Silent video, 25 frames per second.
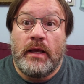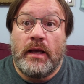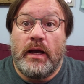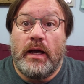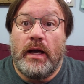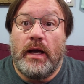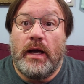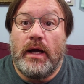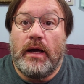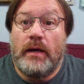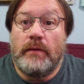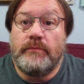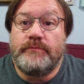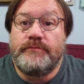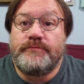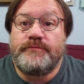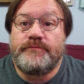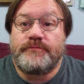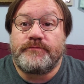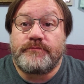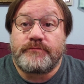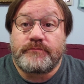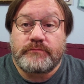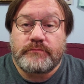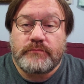My
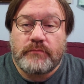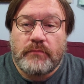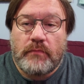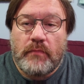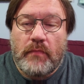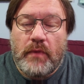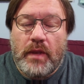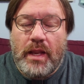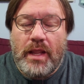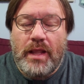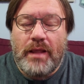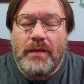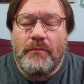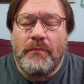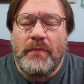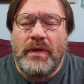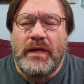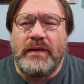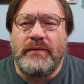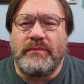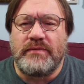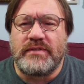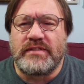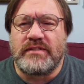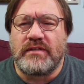
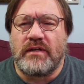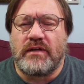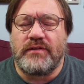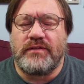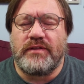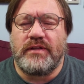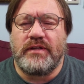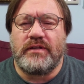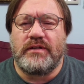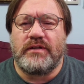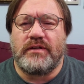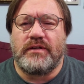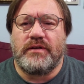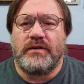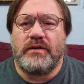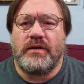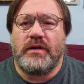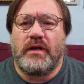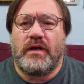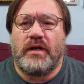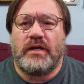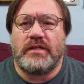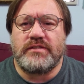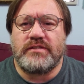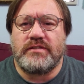name is Star Thinker,
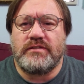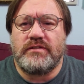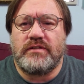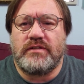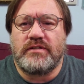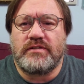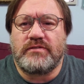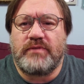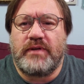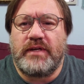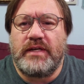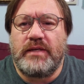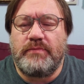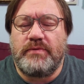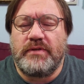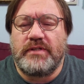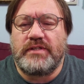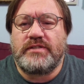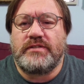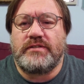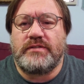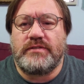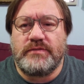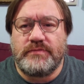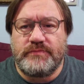also known as Randy
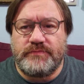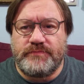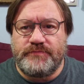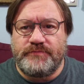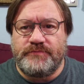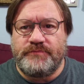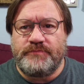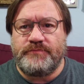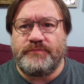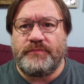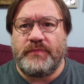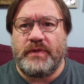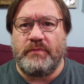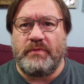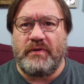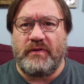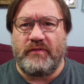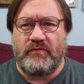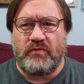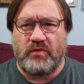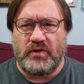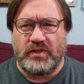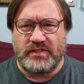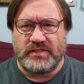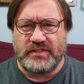Pischel. My
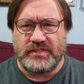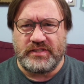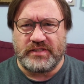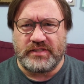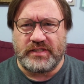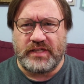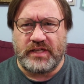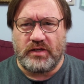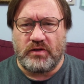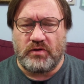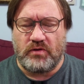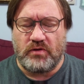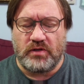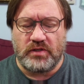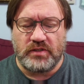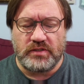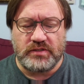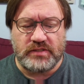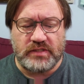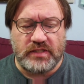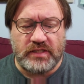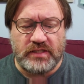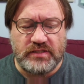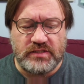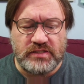voice is kind of
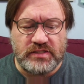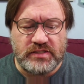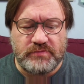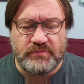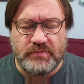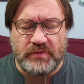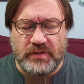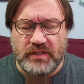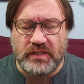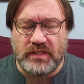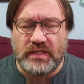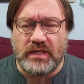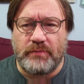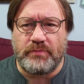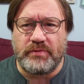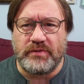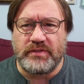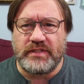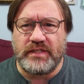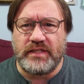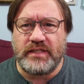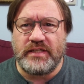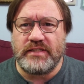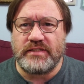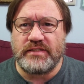hoarse. I just spent a couple
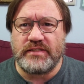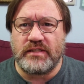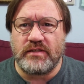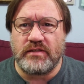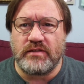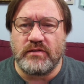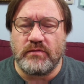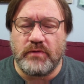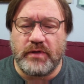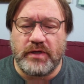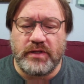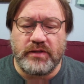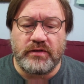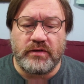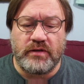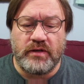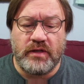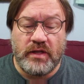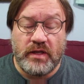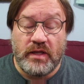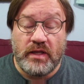days under the weather.